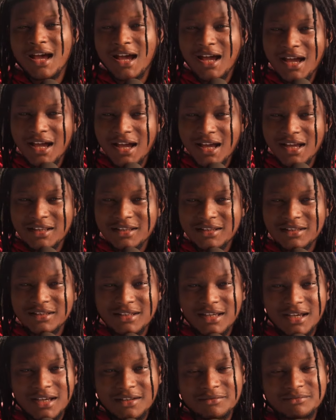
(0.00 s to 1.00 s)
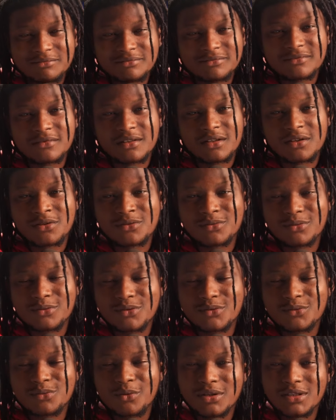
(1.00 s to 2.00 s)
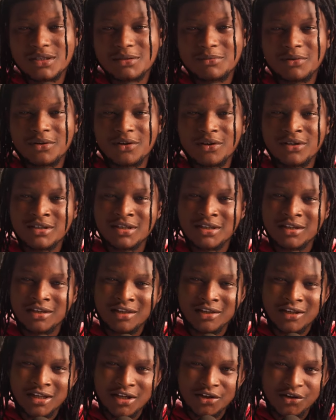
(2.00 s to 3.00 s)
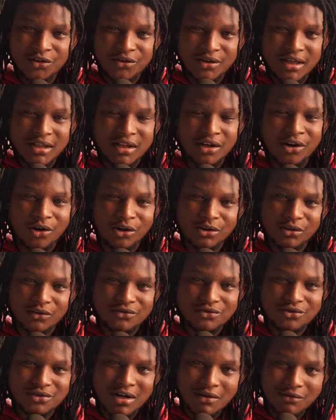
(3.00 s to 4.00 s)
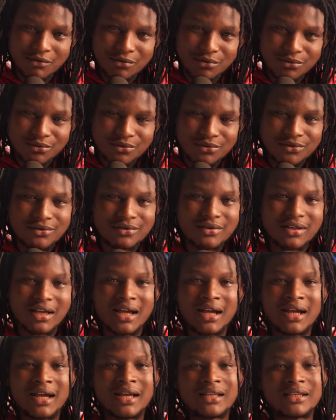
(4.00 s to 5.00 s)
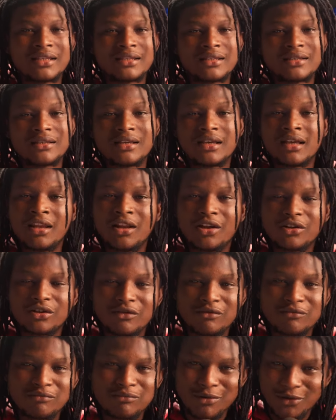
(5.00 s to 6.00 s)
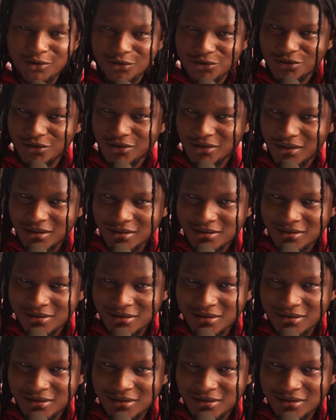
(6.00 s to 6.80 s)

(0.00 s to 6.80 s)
And yeah, it was worth it because it included a lot of travels and a lot of production days.